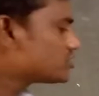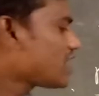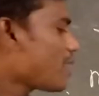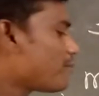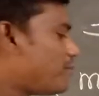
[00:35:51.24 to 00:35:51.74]

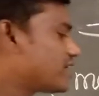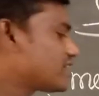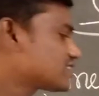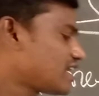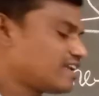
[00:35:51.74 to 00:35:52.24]
the better
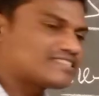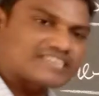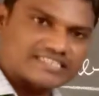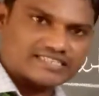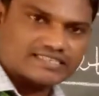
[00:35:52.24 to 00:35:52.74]

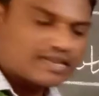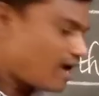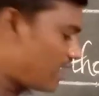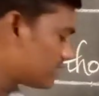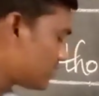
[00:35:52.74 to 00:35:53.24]
silencers.
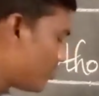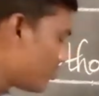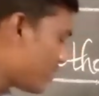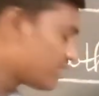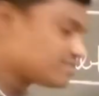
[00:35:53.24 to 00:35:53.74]
And third
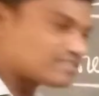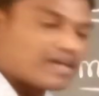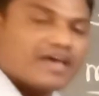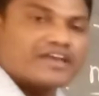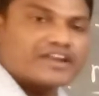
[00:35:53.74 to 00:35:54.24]
one
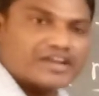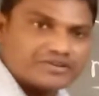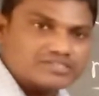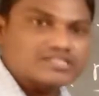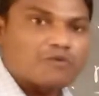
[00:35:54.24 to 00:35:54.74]
is
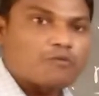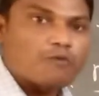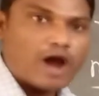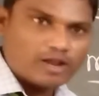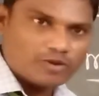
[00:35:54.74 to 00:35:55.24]
reduce the
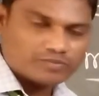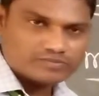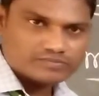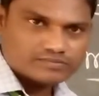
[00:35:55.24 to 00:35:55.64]
volume,